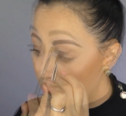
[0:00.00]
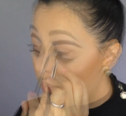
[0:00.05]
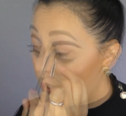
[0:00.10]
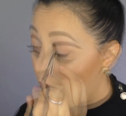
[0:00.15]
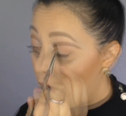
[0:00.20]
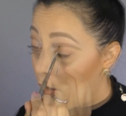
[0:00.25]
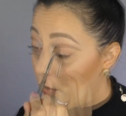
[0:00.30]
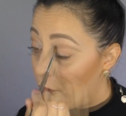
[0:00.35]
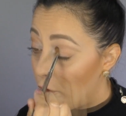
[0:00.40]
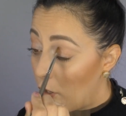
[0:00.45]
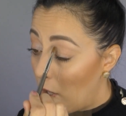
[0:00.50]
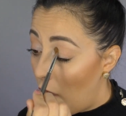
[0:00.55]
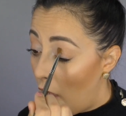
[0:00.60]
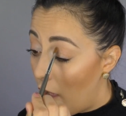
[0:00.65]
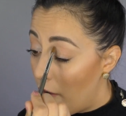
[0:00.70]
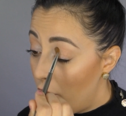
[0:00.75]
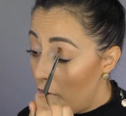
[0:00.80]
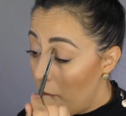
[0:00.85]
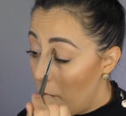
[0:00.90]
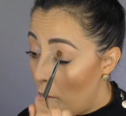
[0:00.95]
Now if you
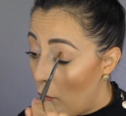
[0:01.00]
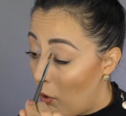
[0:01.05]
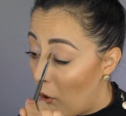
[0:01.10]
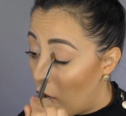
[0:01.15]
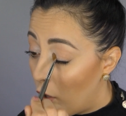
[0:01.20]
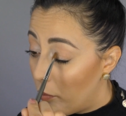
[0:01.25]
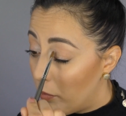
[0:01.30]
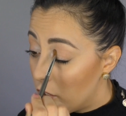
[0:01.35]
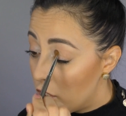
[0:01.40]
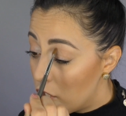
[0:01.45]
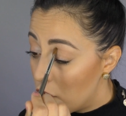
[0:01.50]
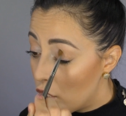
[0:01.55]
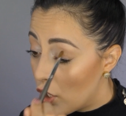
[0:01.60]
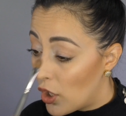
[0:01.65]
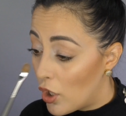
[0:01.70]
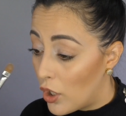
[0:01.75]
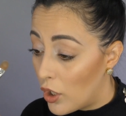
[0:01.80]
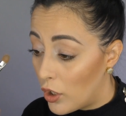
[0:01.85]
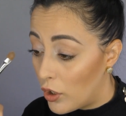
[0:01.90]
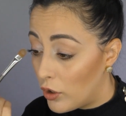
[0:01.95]
have a more
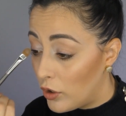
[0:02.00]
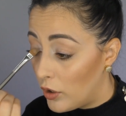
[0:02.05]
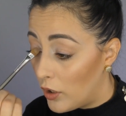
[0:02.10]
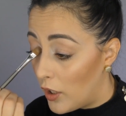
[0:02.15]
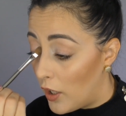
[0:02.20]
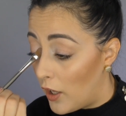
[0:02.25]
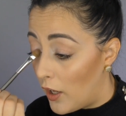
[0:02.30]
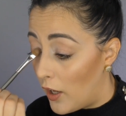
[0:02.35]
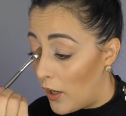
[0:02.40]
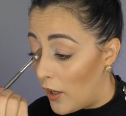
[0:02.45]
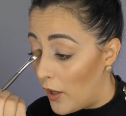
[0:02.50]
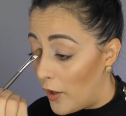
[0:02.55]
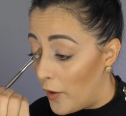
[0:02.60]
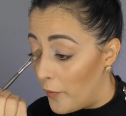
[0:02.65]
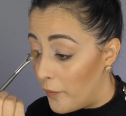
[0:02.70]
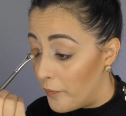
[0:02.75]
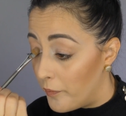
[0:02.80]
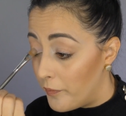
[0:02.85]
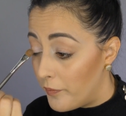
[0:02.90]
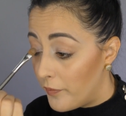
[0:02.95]
mature
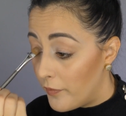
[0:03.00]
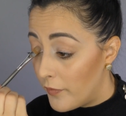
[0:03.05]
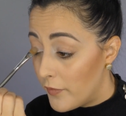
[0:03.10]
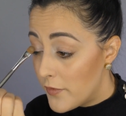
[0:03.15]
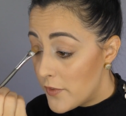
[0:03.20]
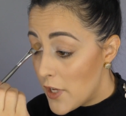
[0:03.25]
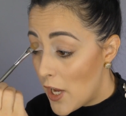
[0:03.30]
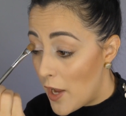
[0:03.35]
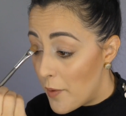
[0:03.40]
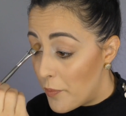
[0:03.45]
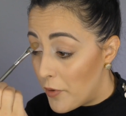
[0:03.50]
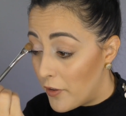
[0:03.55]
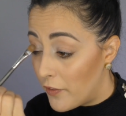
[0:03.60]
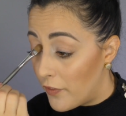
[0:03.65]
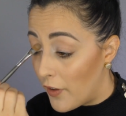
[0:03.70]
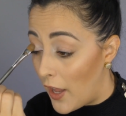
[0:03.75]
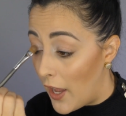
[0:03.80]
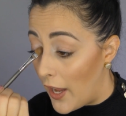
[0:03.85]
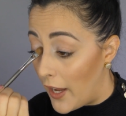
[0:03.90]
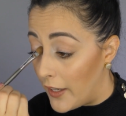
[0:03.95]
type
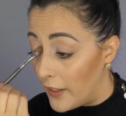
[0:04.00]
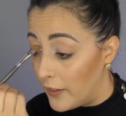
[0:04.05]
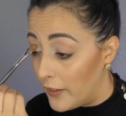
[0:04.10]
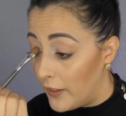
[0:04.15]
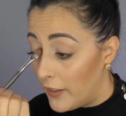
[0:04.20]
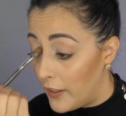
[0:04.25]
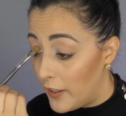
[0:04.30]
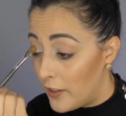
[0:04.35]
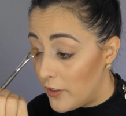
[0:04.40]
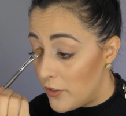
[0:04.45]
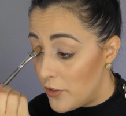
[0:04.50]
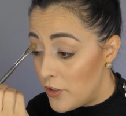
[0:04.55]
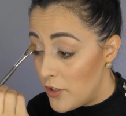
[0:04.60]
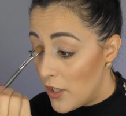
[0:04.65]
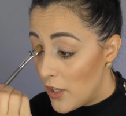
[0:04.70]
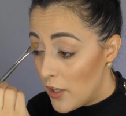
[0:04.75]
of eyelid,